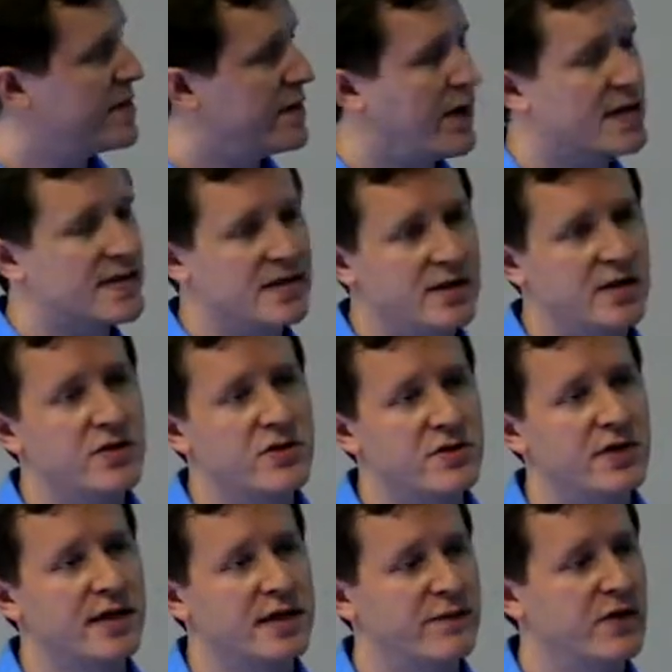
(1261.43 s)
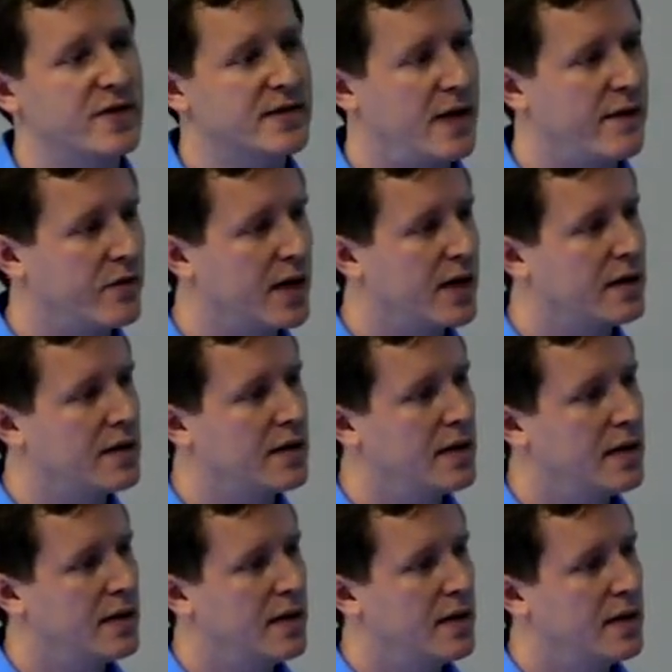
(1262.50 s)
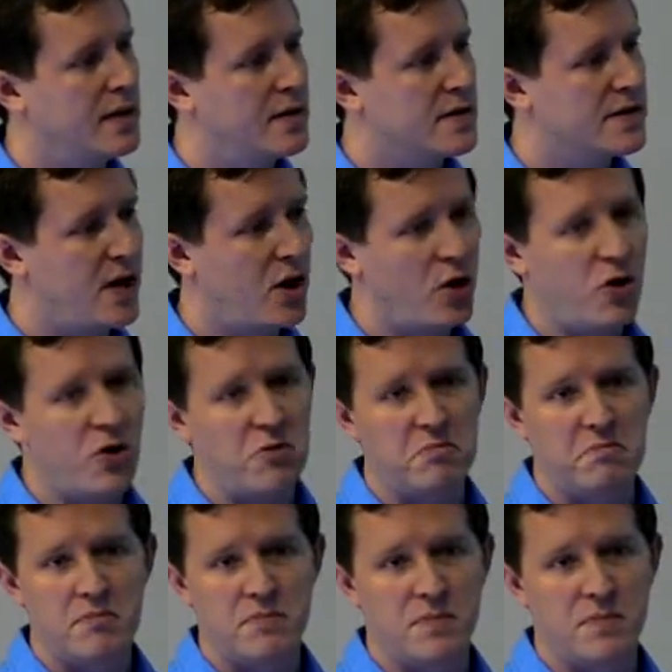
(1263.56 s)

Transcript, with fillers: of devices that usually is free software. So